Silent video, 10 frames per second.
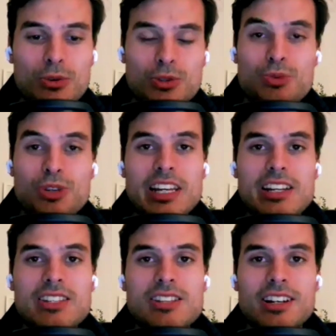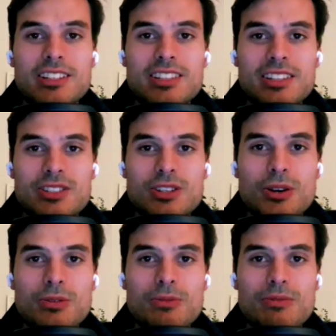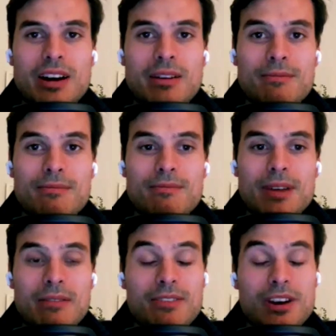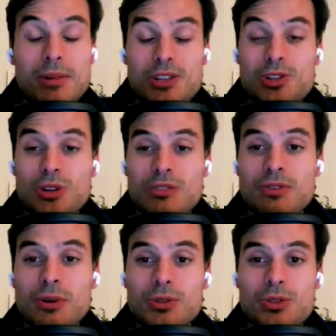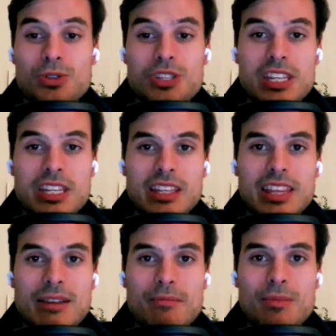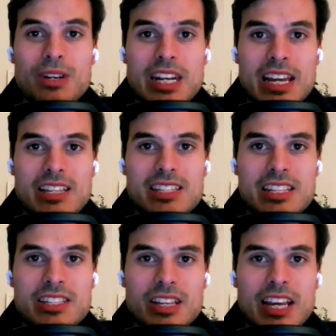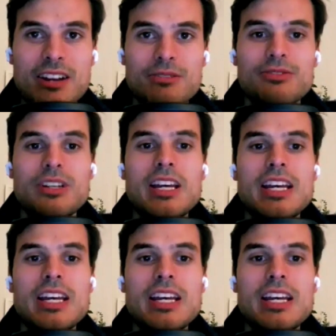really exciting. So I'm very much looking forward to seeing them next season, kind of